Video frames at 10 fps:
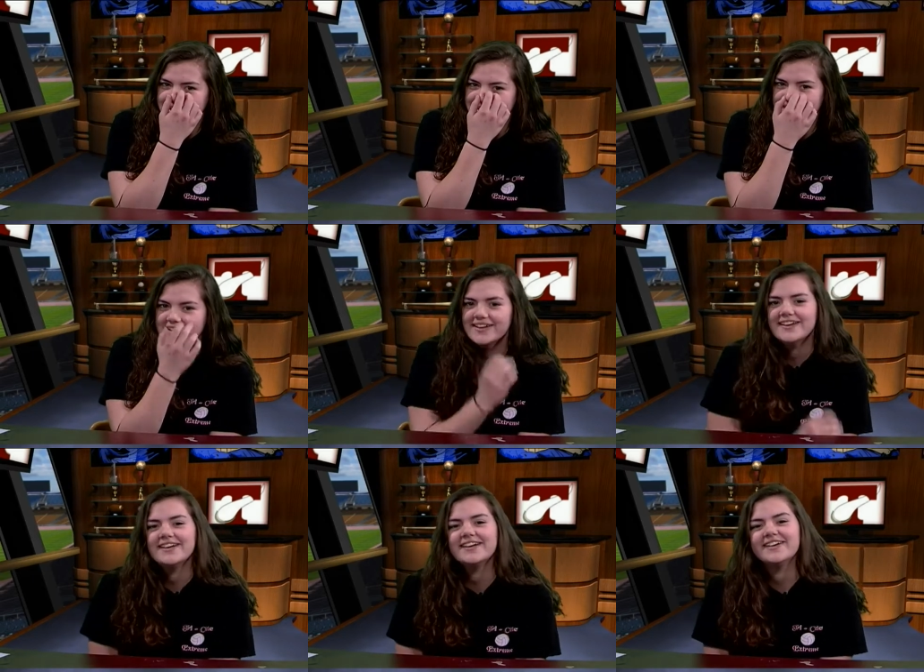
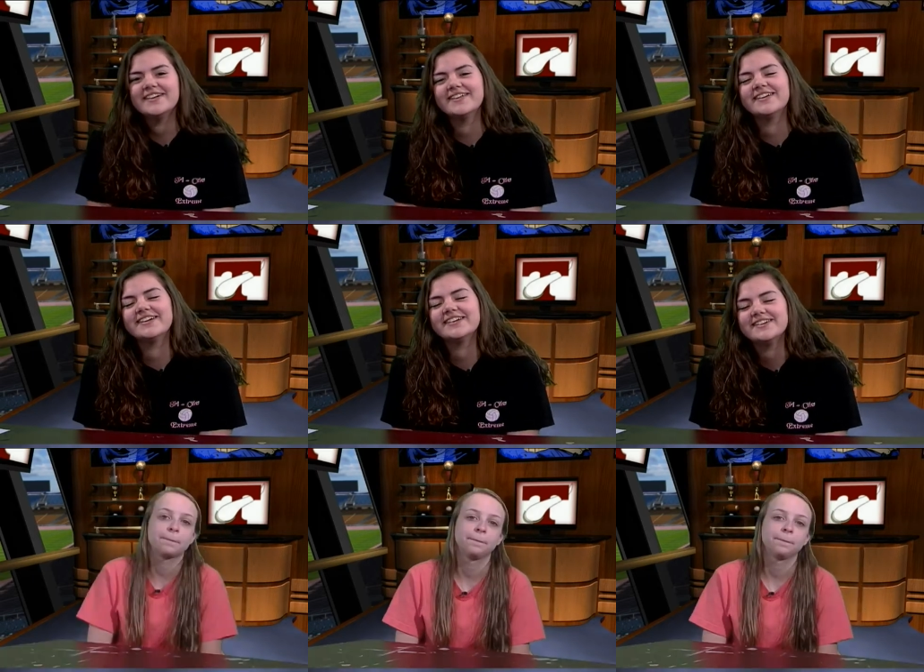
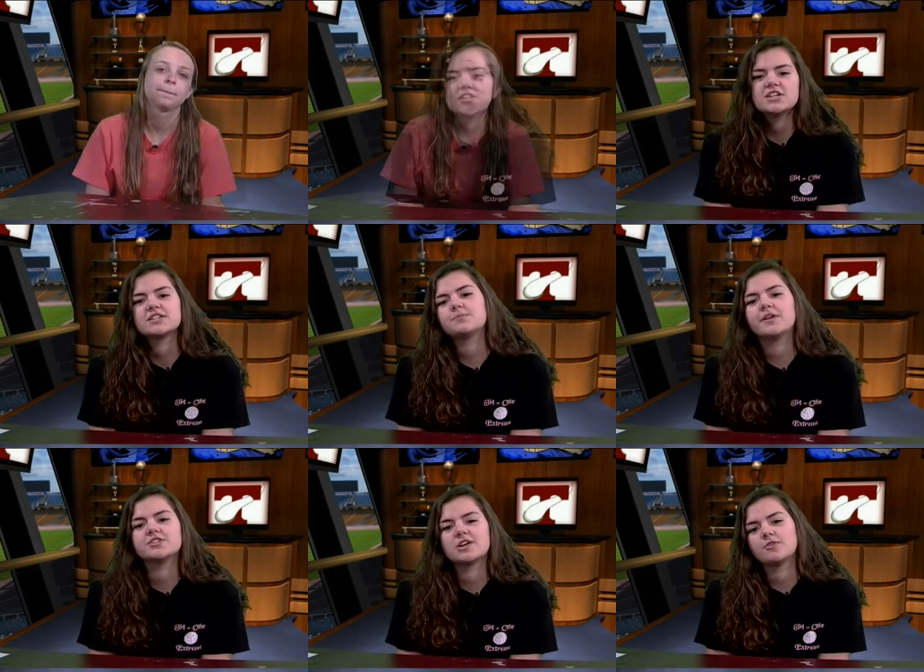the T H S
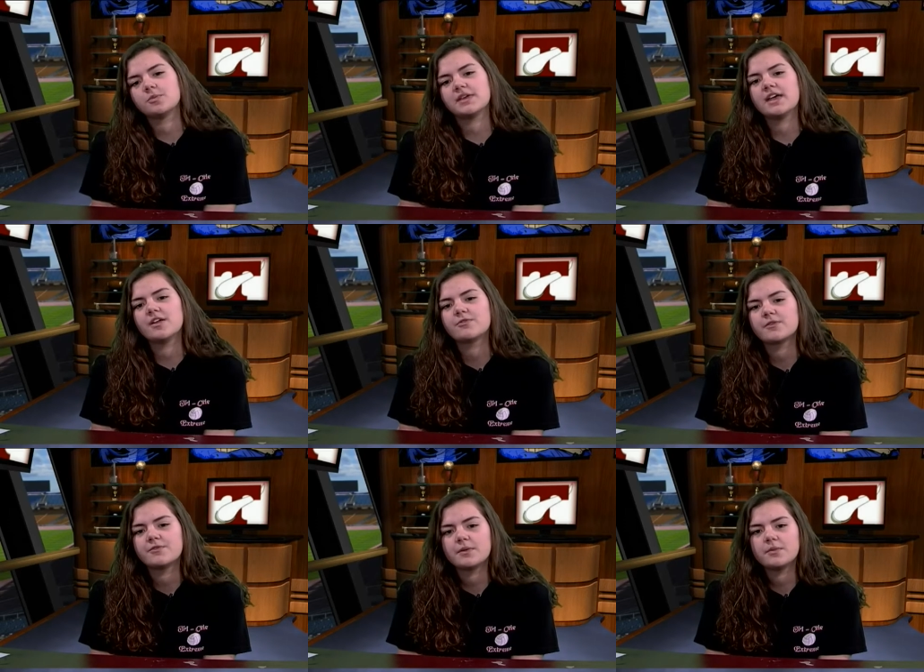blood drive will be held
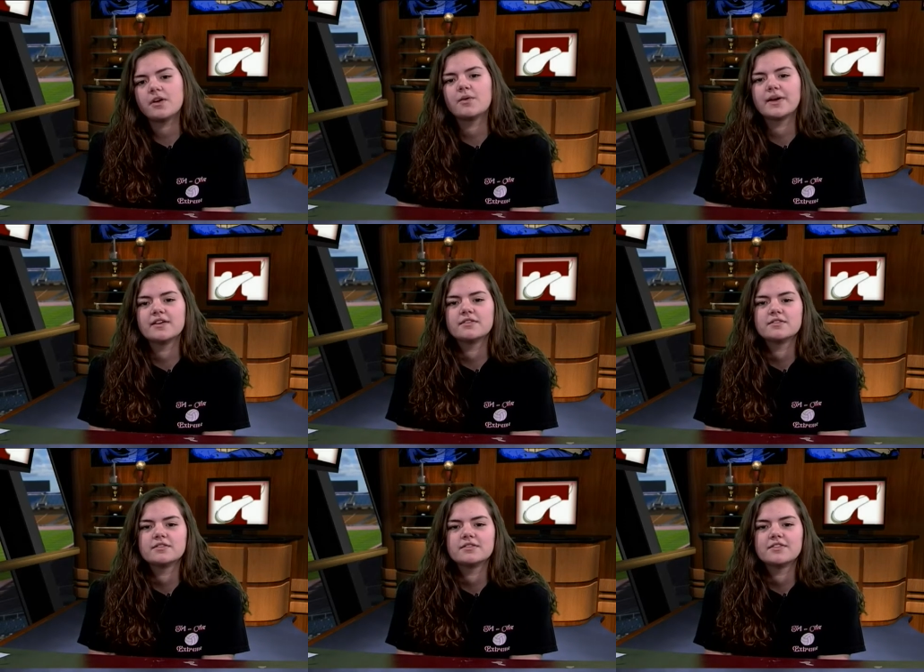from Feb. Wait,
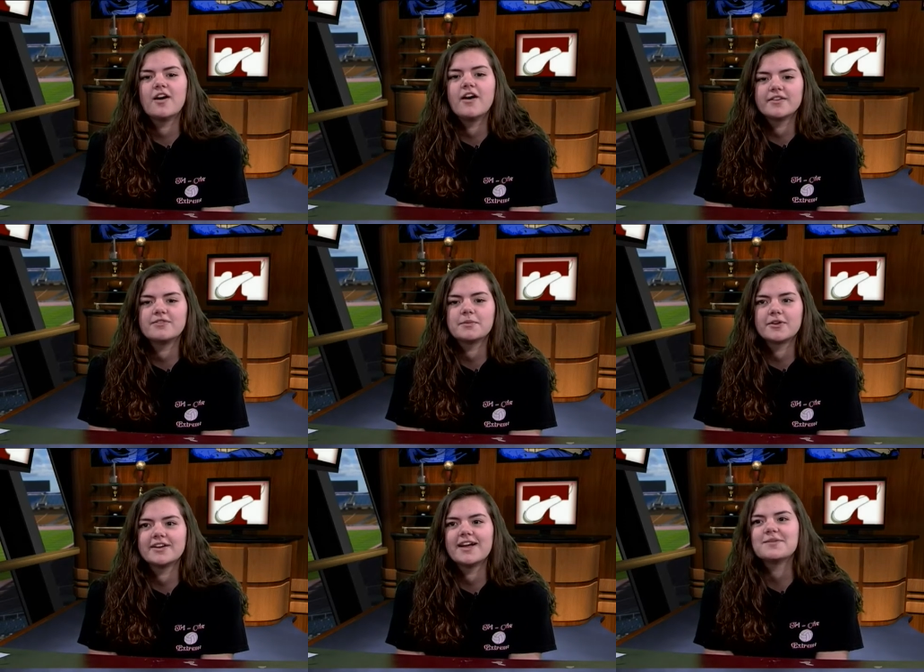on
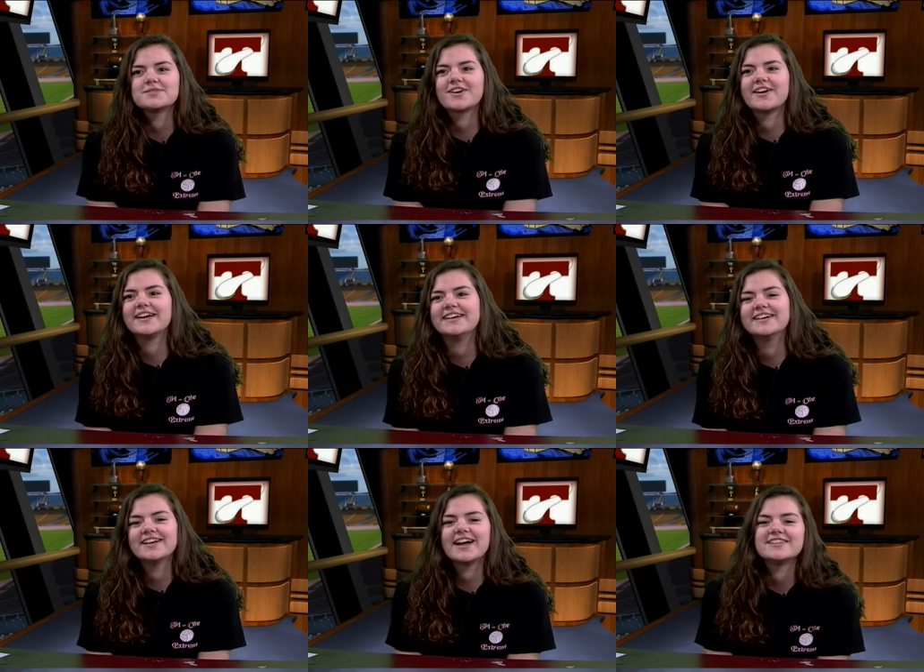February. I'm sorry,
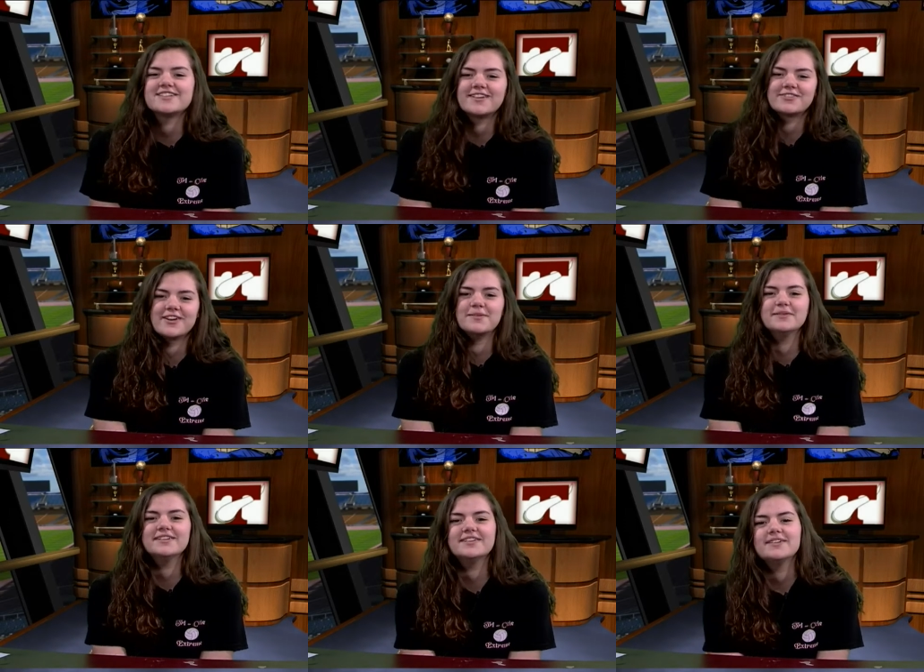I saw
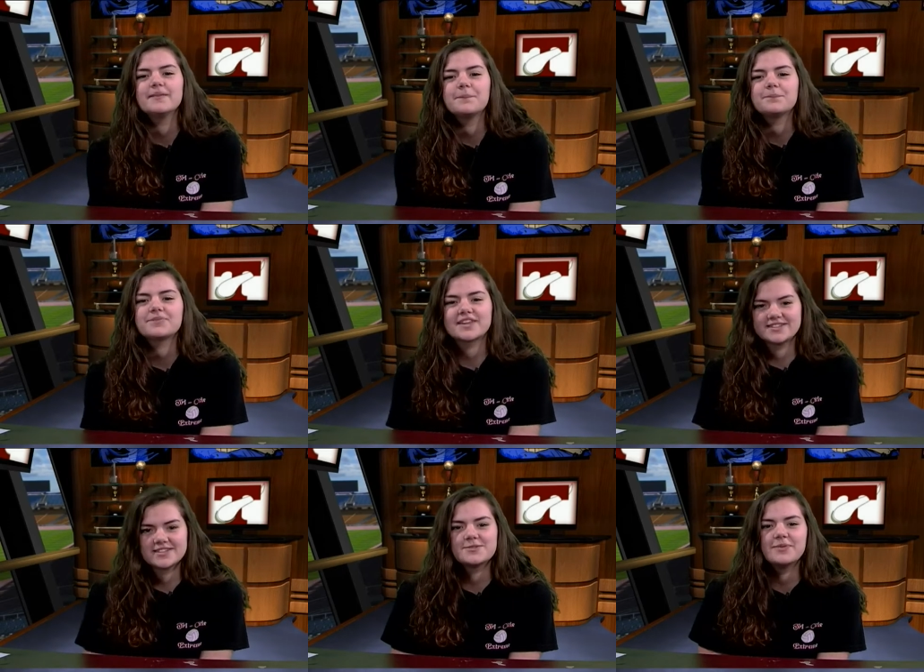from,
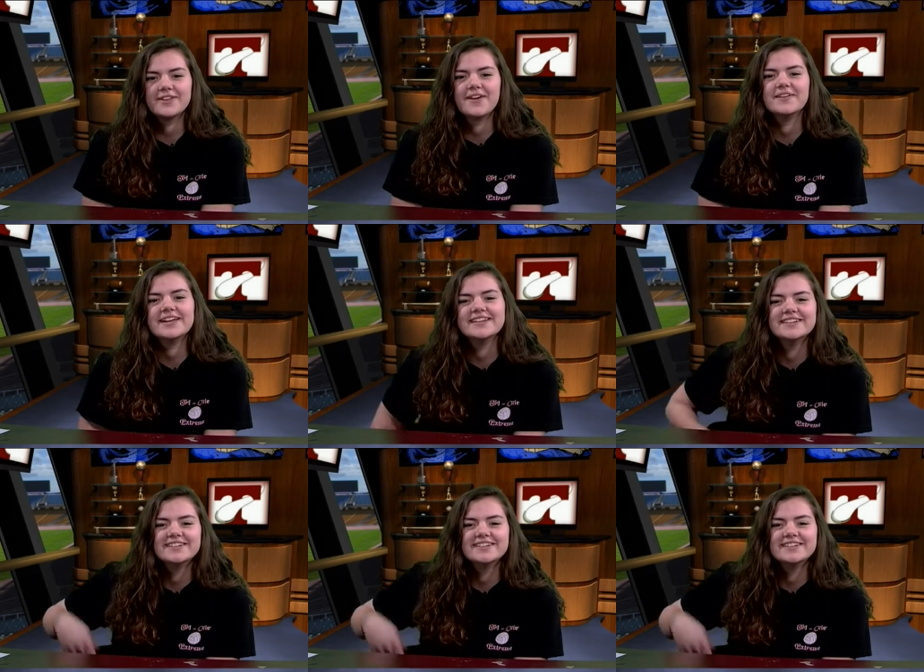because it's below it.